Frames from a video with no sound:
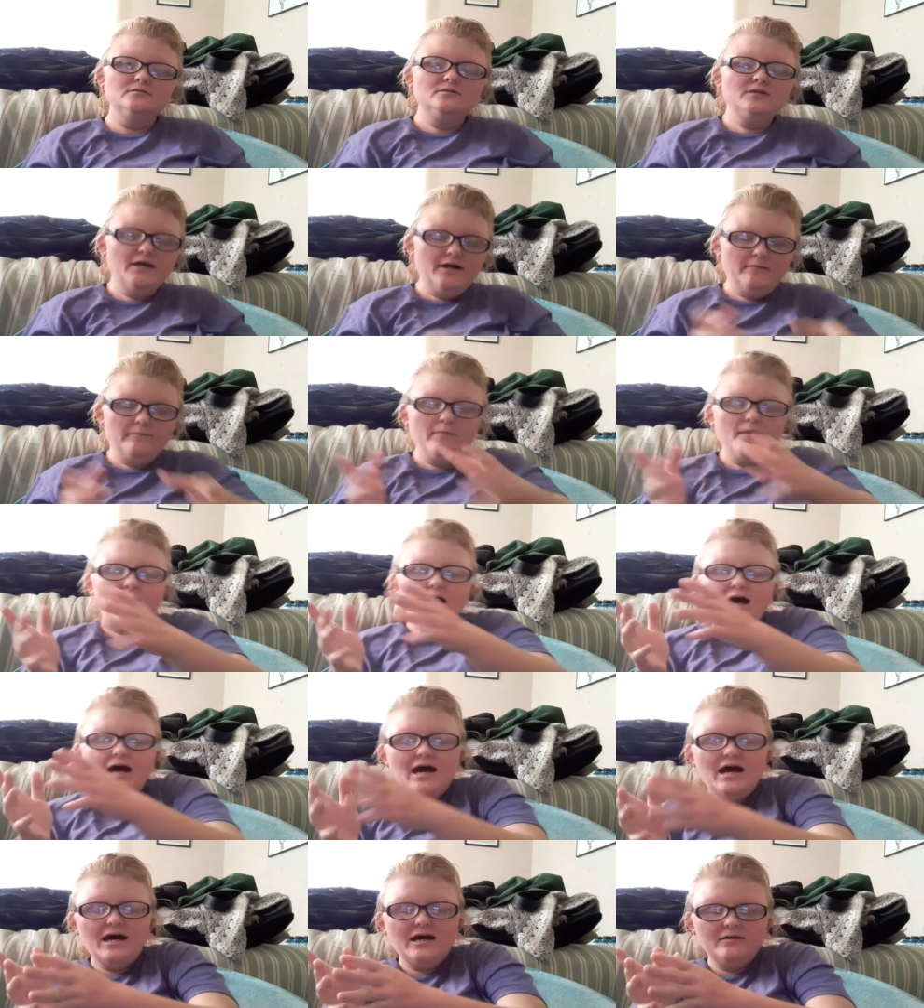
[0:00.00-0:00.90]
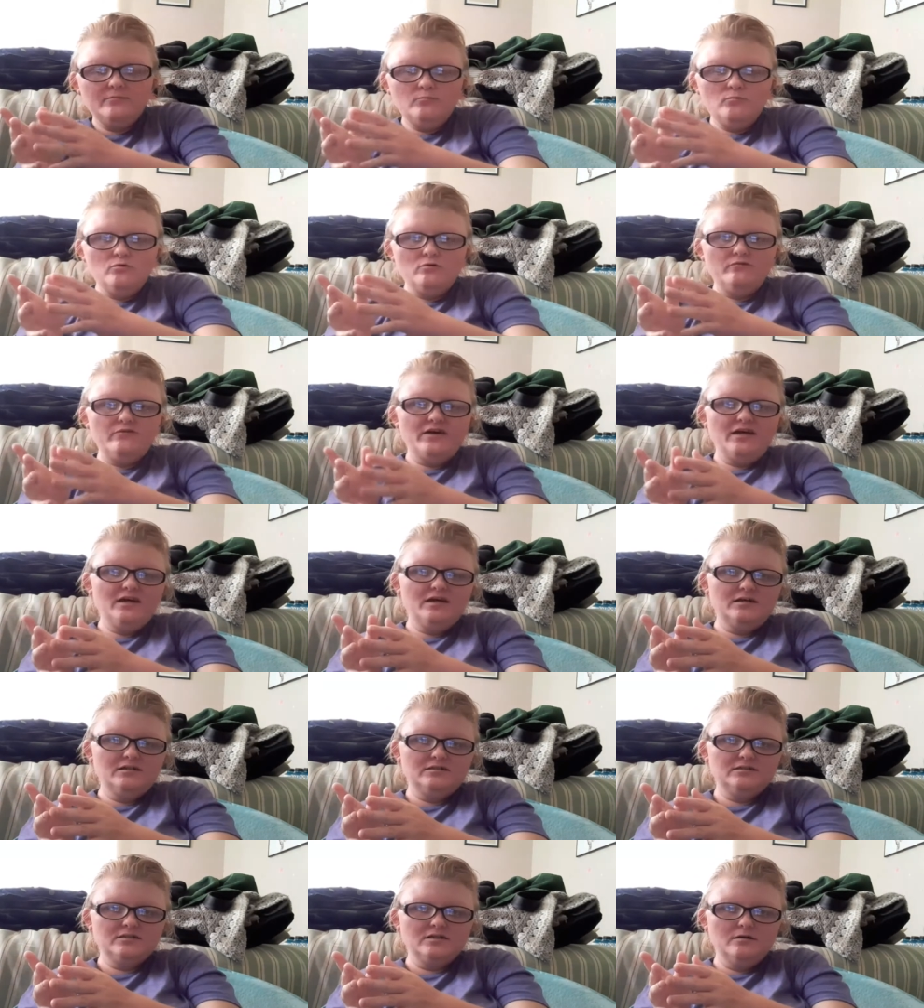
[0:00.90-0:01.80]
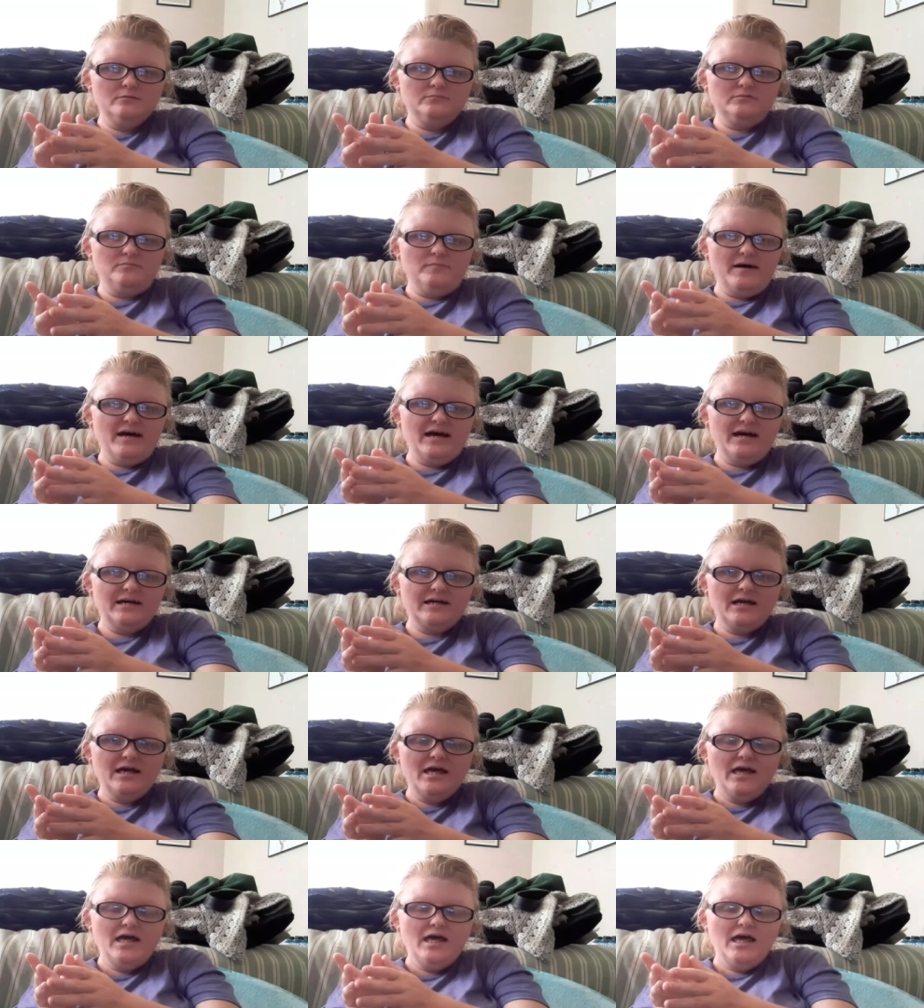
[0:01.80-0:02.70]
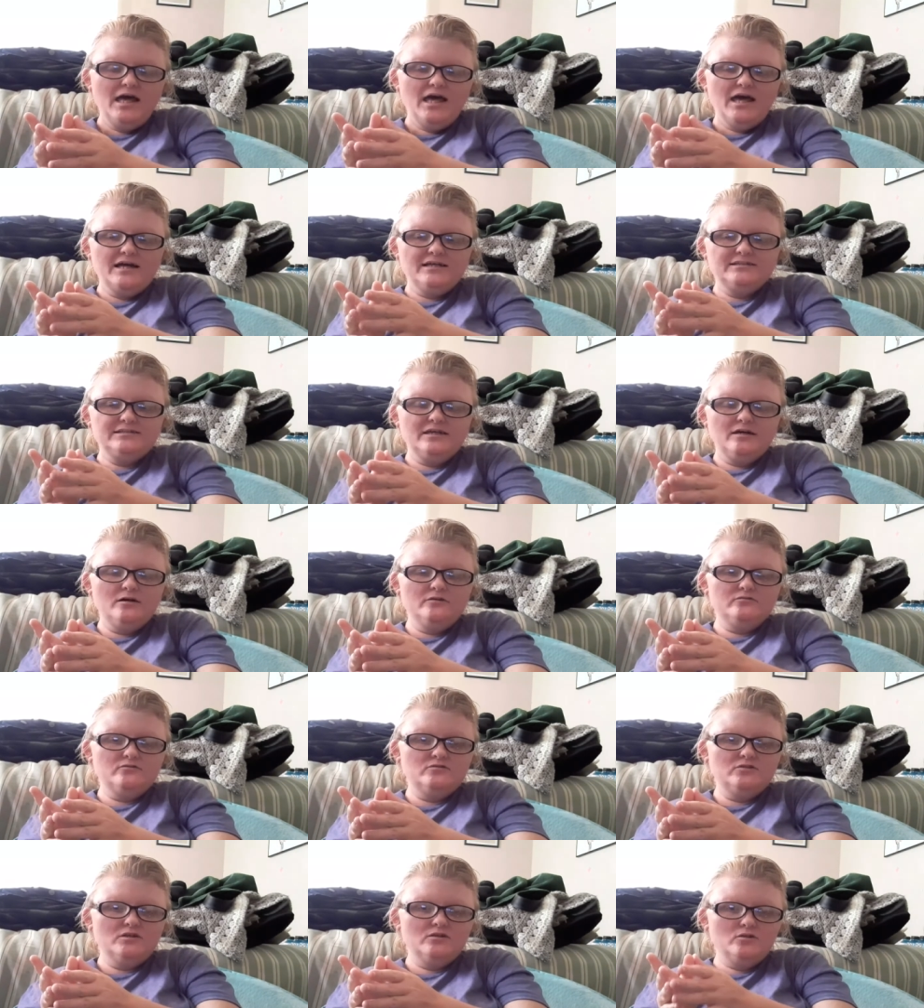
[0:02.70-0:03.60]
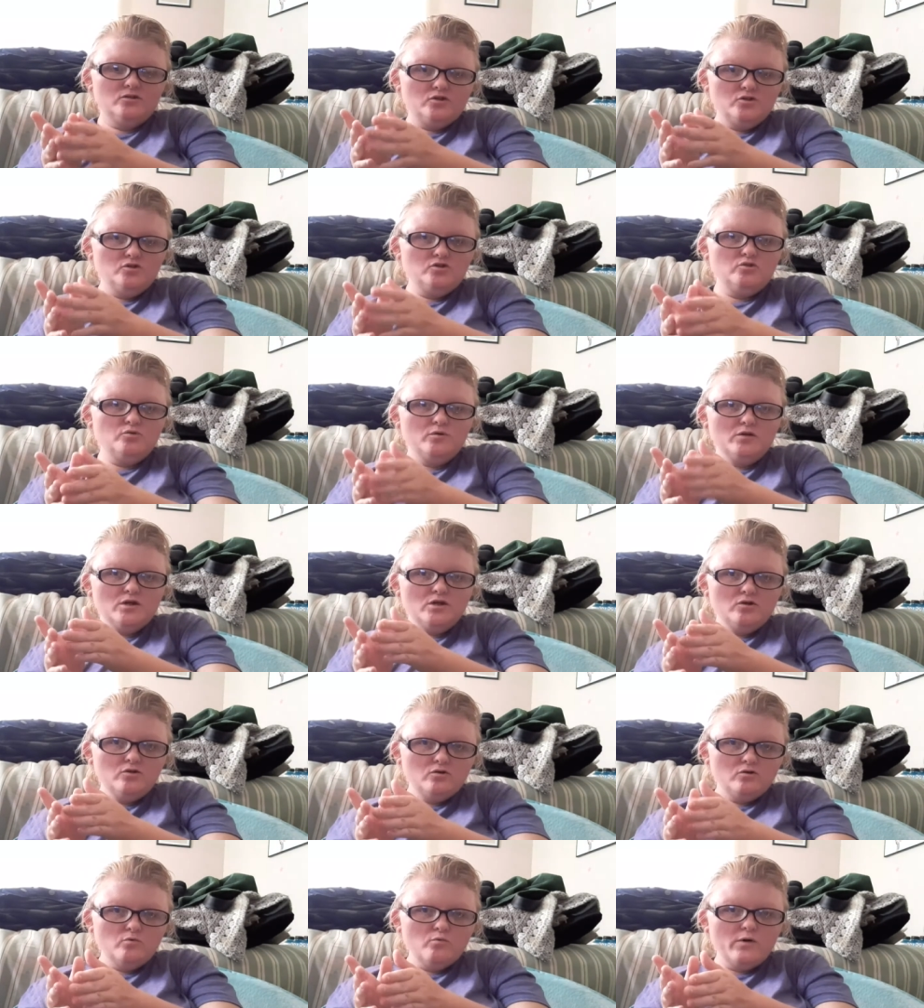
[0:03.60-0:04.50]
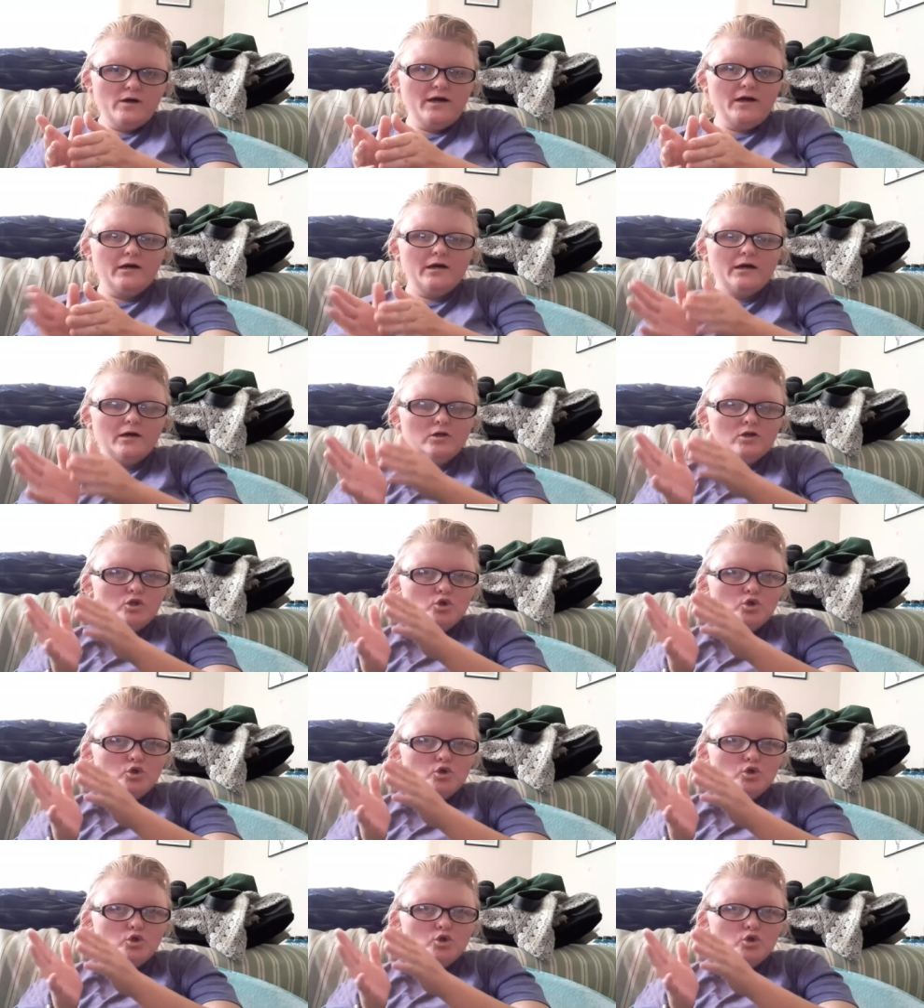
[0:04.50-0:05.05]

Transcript: yeah, Admiral Vance comes back and tells her, saying, look, you're doing it your way.